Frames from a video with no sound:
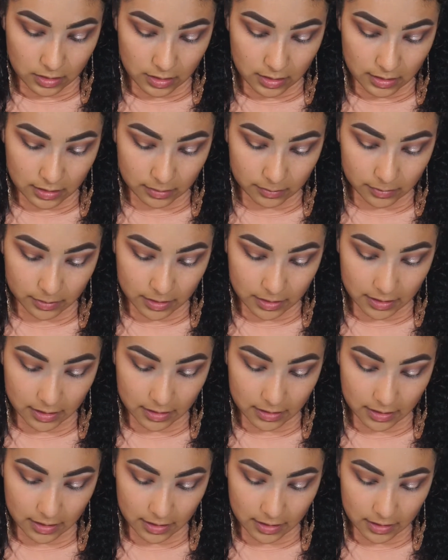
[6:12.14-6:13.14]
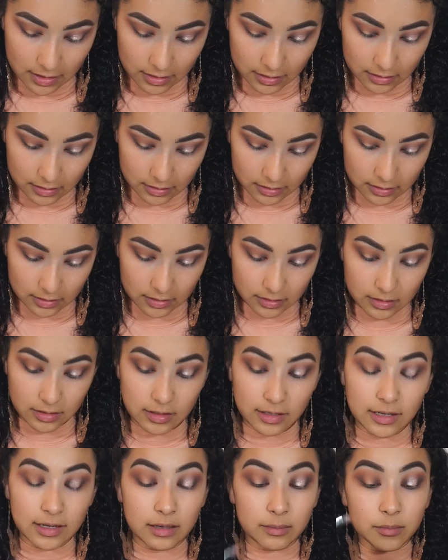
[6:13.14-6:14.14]
And I'm taking that,
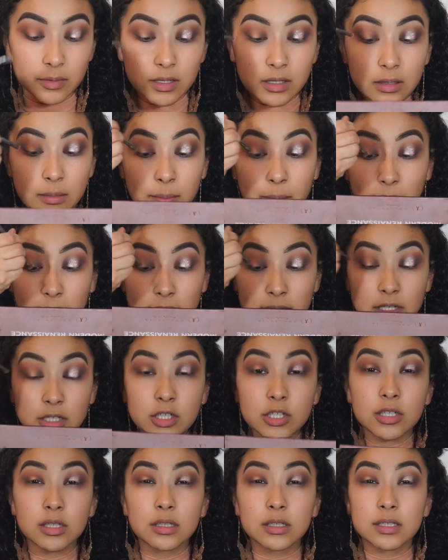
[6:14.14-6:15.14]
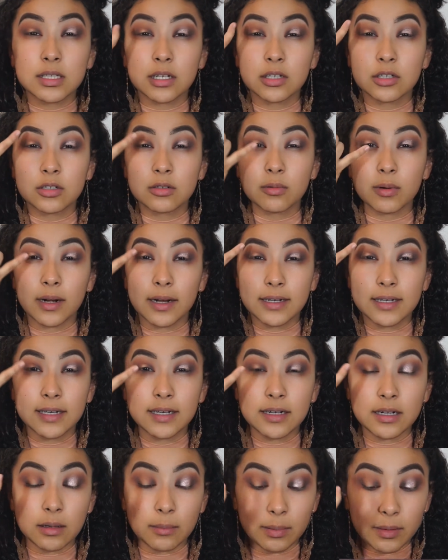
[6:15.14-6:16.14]
and I'm going to apply it to the center where I
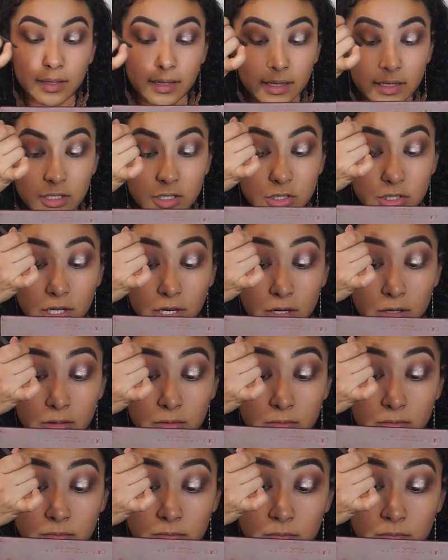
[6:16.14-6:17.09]
didn't apply any shadow.